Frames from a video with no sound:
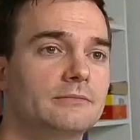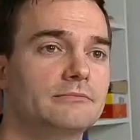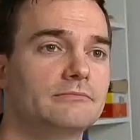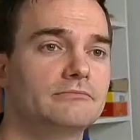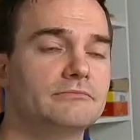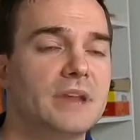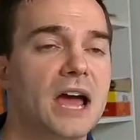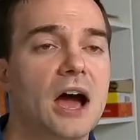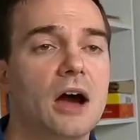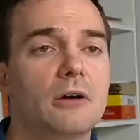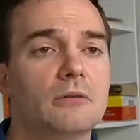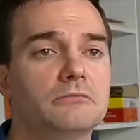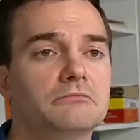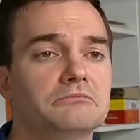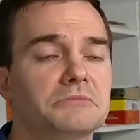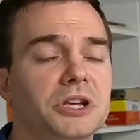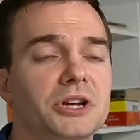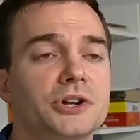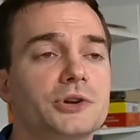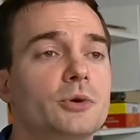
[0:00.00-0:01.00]
Now,
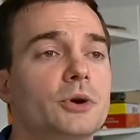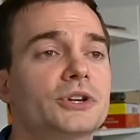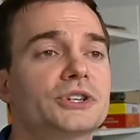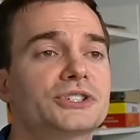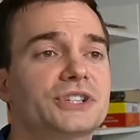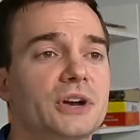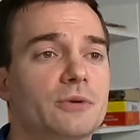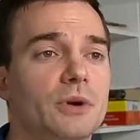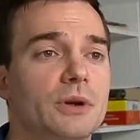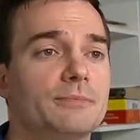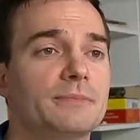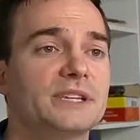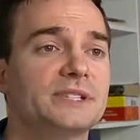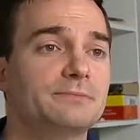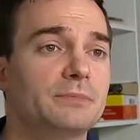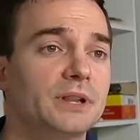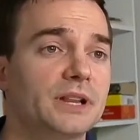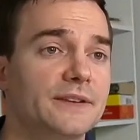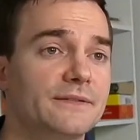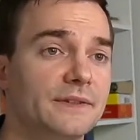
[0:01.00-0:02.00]
here you understand what a
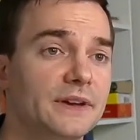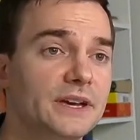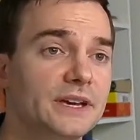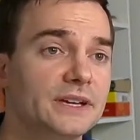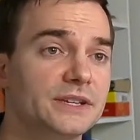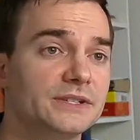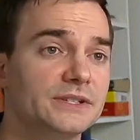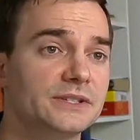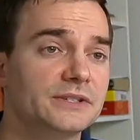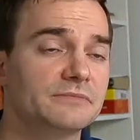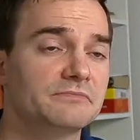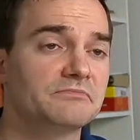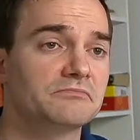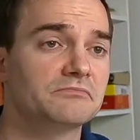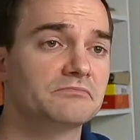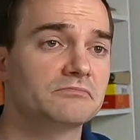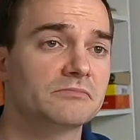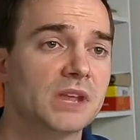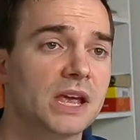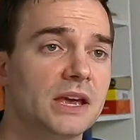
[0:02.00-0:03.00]
misbelief is.
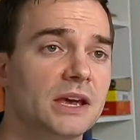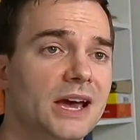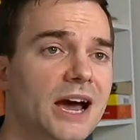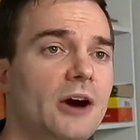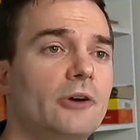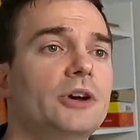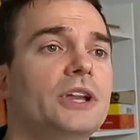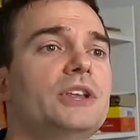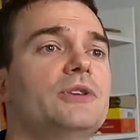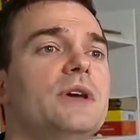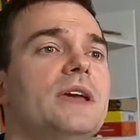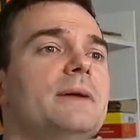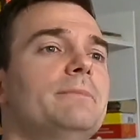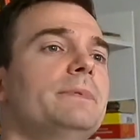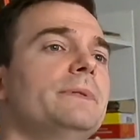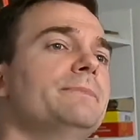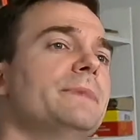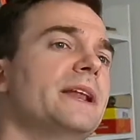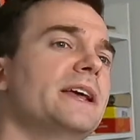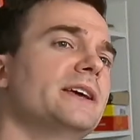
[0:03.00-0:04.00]
How can you
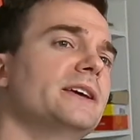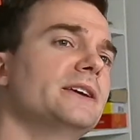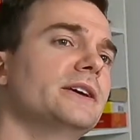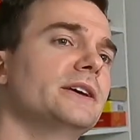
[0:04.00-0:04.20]
implement it